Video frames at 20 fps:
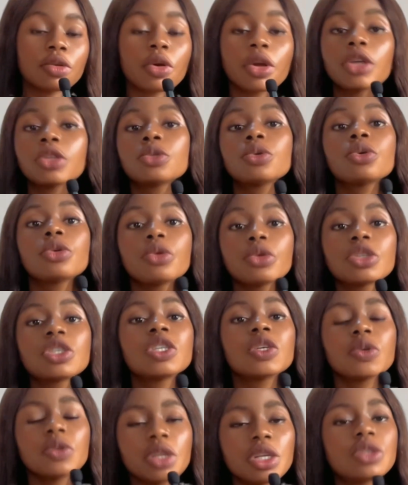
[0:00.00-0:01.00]
Okay, so you
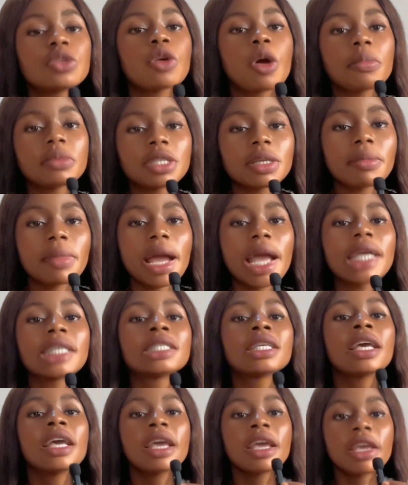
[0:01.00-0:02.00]
still need to optimize
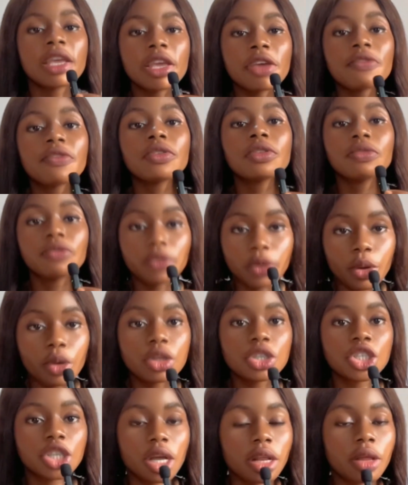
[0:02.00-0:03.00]
even
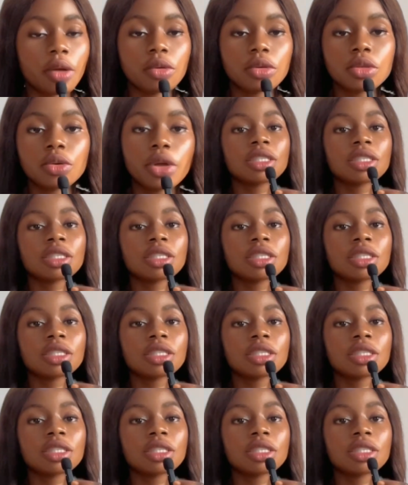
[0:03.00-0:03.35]
vlog channels.